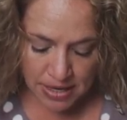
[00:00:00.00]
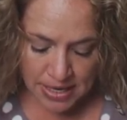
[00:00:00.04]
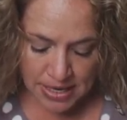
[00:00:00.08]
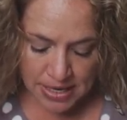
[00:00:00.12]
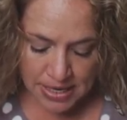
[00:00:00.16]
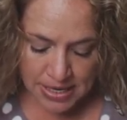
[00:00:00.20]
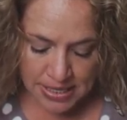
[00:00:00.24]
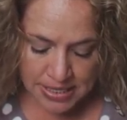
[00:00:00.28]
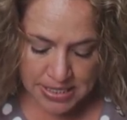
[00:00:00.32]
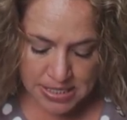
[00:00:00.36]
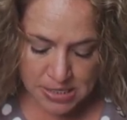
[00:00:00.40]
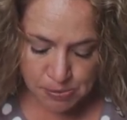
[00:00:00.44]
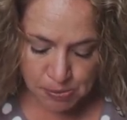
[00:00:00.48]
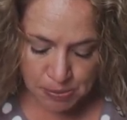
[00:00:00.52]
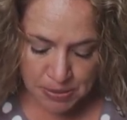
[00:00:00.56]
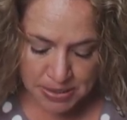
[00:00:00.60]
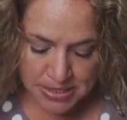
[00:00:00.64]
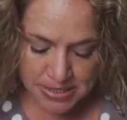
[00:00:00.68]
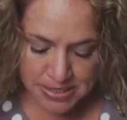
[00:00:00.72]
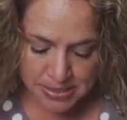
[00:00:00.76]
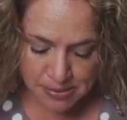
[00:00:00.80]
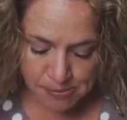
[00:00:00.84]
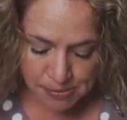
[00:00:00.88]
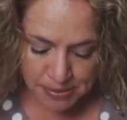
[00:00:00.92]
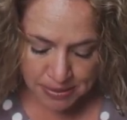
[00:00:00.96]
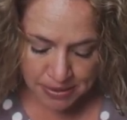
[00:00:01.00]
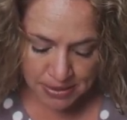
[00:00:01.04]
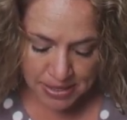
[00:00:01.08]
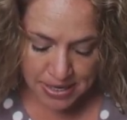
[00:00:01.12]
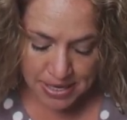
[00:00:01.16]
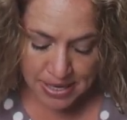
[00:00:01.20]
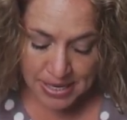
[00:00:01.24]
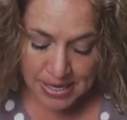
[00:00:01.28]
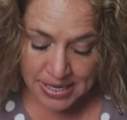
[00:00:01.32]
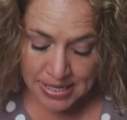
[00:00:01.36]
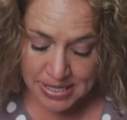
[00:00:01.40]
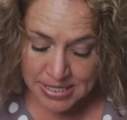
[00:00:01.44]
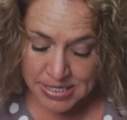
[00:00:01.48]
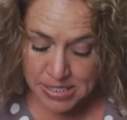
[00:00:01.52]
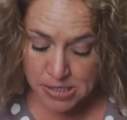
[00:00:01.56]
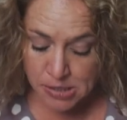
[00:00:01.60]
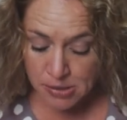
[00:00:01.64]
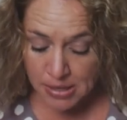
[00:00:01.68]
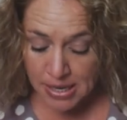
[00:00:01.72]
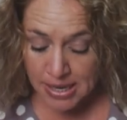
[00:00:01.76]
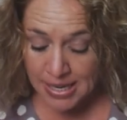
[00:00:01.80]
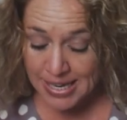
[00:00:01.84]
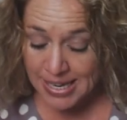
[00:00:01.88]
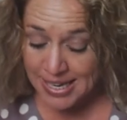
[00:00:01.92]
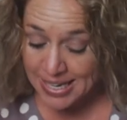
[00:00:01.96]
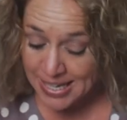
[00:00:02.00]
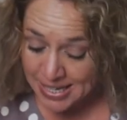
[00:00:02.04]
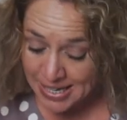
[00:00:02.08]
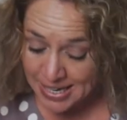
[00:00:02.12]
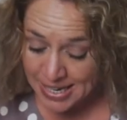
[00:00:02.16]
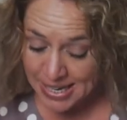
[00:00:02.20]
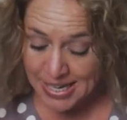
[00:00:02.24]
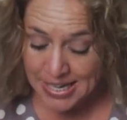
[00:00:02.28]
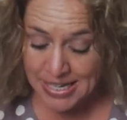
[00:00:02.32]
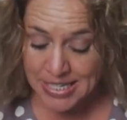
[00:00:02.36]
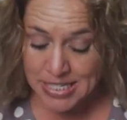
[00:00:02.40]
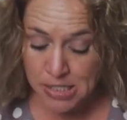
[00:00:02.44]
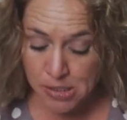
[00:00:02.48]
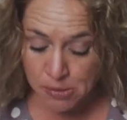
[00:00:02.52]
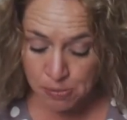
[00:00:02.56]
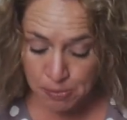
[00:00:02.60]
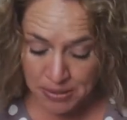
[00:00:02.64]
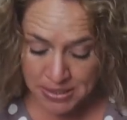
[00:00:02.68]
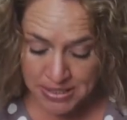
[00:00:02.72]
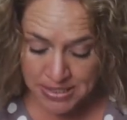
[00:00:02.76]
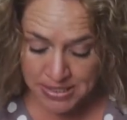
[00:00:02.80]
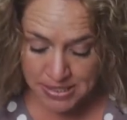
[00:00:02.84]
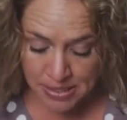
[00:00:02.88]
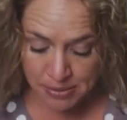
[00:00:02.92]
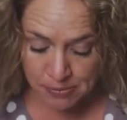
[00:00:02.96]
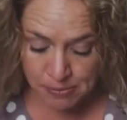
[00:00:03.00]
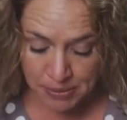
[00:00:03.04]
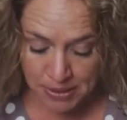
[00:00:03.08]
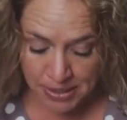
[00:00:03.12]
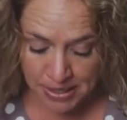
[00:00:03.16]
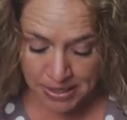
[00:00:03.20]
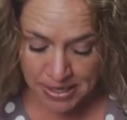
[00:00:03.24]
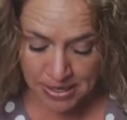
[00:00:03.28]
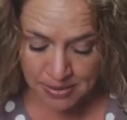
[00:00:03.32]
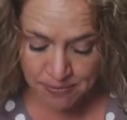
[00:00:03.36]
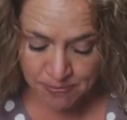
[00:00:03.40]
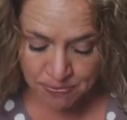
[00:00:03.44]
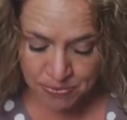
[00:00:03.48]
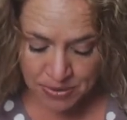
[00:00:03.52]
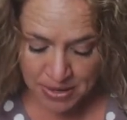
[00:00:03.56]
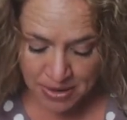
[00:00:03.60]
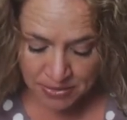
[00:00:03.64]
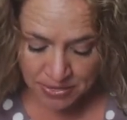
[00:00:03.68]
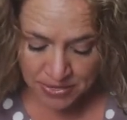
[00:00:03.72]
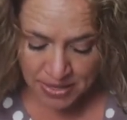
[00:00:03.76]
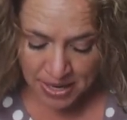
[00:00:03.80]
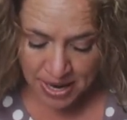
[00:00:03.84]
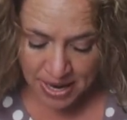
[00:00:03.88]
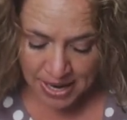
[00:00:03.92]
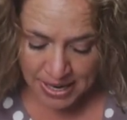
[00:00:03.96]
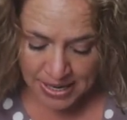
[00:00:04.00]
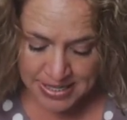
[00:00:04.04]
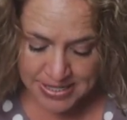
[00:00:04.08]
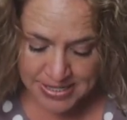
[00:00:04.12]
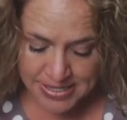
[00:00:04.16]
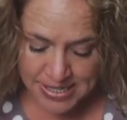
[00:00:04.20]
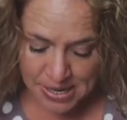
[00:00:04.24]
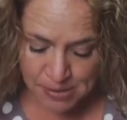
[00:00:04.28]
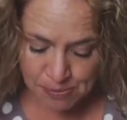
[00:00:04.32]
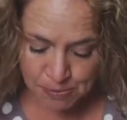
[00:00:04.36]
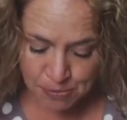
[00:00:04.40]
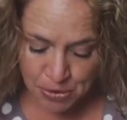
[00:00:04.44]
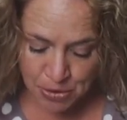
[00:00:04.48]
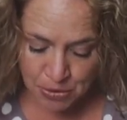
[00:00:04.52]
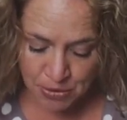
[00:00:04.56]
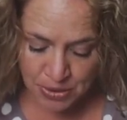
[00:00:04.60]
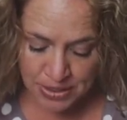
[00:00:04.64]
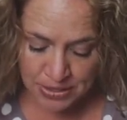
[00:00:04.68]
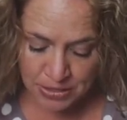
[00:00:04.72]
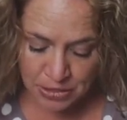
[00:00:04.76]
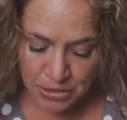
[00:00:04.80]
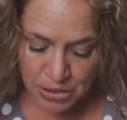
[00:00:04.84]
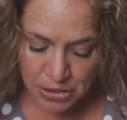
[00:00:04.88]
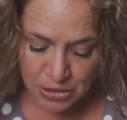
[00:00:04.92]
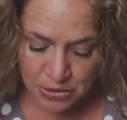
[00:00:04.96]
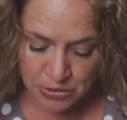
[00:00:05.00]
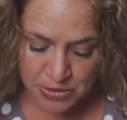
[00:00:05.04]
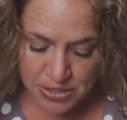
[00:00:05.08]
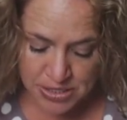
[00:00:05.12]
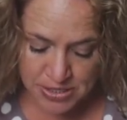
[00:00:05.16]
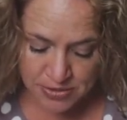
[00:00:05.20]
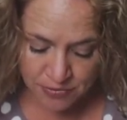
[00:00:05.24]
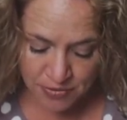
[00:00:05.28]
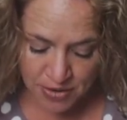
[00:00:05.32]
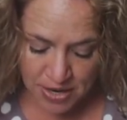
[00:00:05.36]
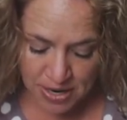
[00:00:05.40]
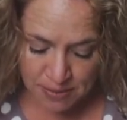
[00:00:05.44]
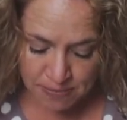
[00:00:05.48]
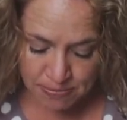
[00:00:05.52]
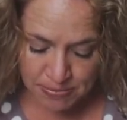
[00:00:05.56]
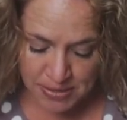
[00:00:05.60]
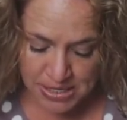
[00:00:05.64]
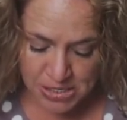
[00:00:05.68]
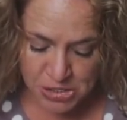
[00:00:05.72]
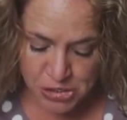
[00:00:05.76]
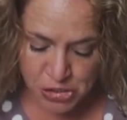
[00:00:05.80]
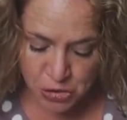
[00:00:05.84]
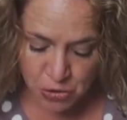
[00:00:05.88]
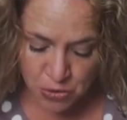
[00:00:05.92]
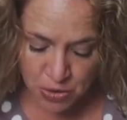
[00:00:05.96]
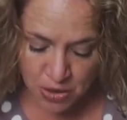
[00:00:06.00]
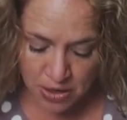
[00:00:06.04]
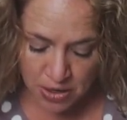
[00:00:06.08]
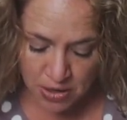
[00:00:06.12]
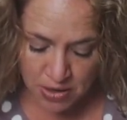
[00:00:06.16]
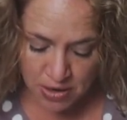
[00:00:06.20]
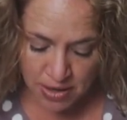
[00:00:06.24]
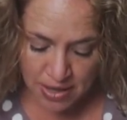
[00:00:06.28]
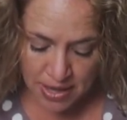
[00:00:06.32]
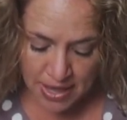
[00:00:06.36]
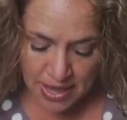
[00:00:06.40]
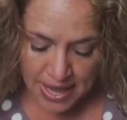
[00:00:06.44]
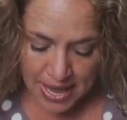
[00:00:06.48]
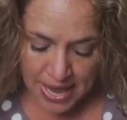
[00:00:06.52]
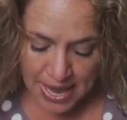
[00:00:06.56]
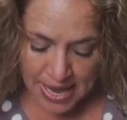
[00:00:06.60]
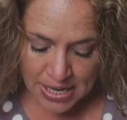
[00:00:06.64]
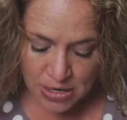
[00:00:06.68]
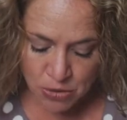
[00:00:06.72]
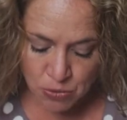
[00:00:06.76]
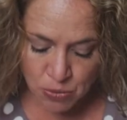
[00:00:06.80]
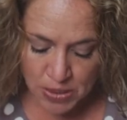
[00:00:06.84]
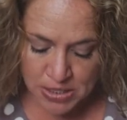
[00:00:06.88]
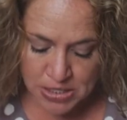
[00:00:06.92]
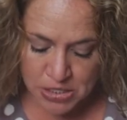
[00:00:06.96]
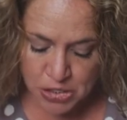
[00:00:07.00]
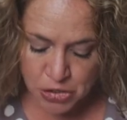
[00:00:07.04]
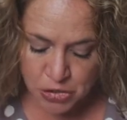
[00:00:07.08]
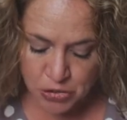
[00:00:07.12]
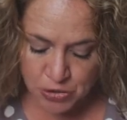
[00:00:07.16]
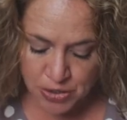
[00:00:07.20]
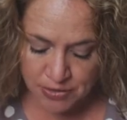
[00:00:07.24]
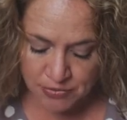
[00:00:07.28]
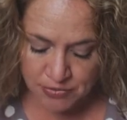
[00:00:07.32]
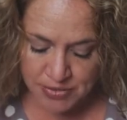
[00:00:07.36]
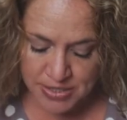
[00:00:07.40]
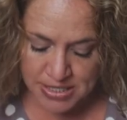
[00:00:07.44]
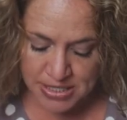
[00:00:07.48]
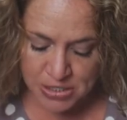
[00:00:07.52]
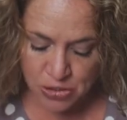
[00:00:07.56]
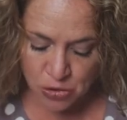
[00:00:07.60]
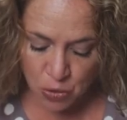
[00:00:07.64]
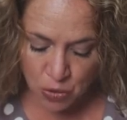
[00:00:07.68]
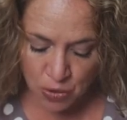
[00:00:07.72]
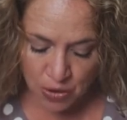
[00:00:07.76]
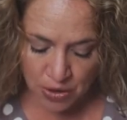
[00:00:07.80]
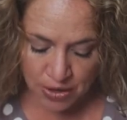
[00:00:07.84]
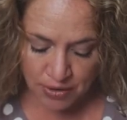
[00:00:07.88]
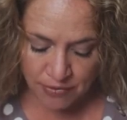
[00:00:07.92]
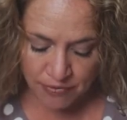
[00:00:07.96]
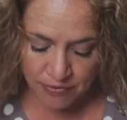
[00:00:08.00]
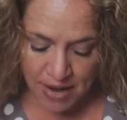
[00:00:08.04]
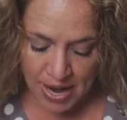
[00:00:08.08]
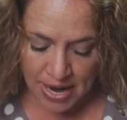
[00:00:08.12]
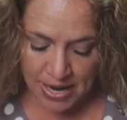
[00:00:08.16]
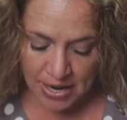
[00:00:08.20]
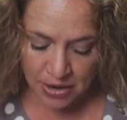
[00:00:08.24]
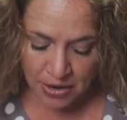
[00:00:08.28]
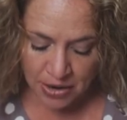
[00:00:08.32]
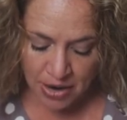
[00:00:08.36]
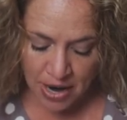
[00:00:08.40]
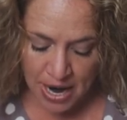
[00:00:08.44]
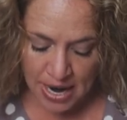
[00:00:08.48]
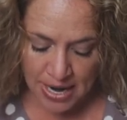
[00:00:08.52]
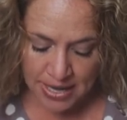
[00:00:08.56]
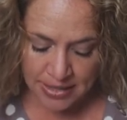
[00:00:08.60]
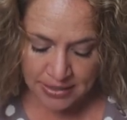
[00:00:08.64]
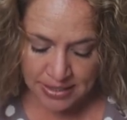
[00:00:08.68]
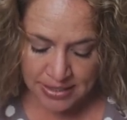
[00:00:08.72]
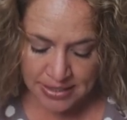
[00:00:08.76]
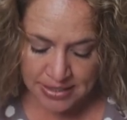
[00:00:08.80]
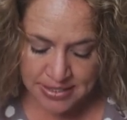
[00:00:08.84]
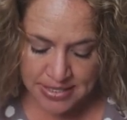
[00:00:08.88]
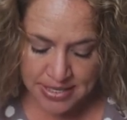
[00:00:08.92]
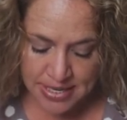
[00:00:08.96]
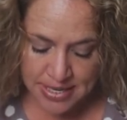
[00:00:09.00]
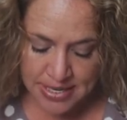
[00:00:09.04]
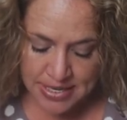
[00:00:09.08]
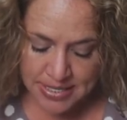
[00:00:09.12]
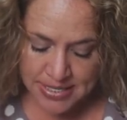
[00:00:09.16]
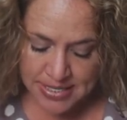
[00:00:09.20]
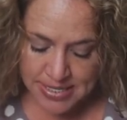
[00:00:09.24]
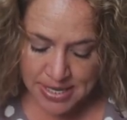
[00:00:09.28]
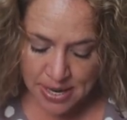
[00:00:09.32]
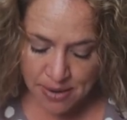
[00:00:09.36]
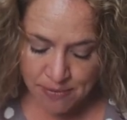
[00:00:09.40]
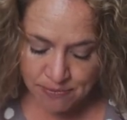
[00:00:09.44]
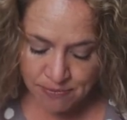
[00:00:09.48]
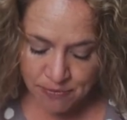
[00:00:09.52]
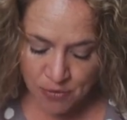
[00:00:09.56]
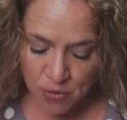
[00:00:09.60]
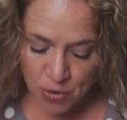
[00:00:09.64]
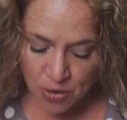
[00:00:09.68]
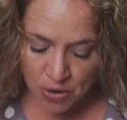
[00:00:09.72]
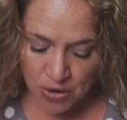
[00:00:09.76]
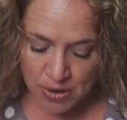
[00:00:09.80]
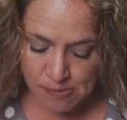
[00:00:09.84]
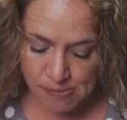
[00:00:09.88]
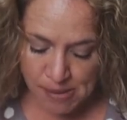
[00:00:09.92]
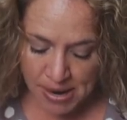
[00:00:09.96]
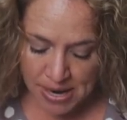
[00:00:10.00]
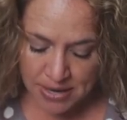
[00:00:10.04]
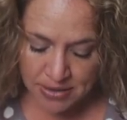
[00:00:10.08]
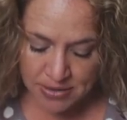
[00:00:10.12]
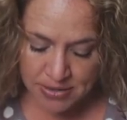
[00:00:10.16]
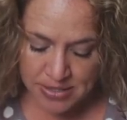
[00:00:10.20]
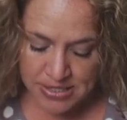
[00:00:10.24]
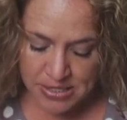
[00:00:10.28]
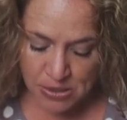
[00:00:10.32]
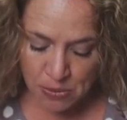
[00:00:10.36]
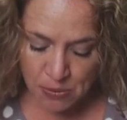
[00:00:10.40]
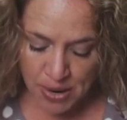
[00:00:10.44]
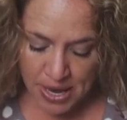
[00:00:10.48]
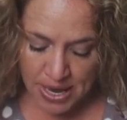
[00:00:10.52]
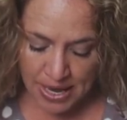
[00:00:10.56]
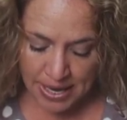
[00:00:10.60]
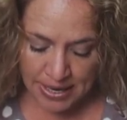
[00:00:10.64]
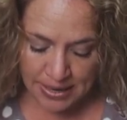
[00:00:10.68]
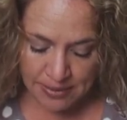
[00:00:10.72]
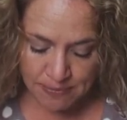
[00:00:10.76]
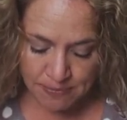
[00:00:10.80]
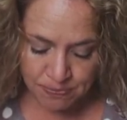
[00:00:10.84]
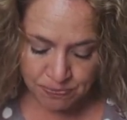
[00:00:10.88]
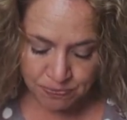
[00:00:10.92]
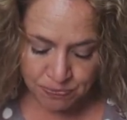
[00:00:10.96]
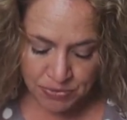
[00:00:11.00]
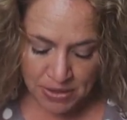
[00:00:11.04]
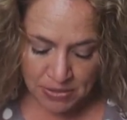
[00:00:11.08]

Inexplicably, the ice had broken loose from the shore and was drifted toward Fire Island, some four miles away.